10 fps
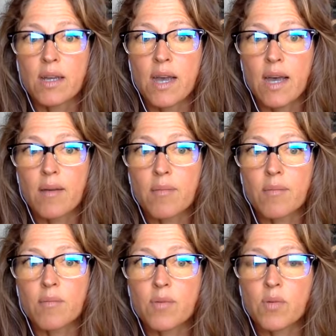
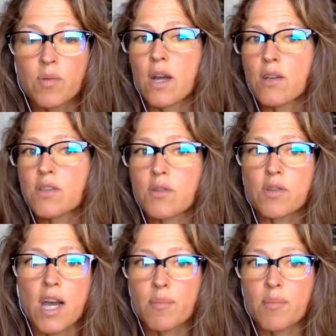Um, you can also
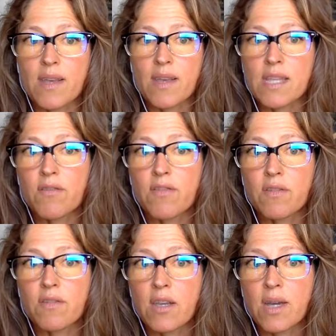talk about that
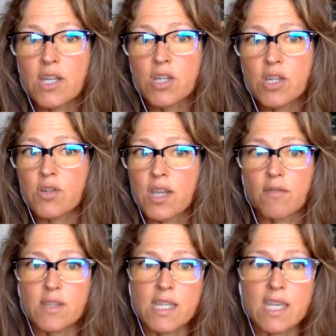self-devaluation or
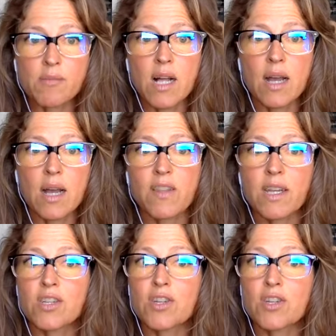self-esteem conflict.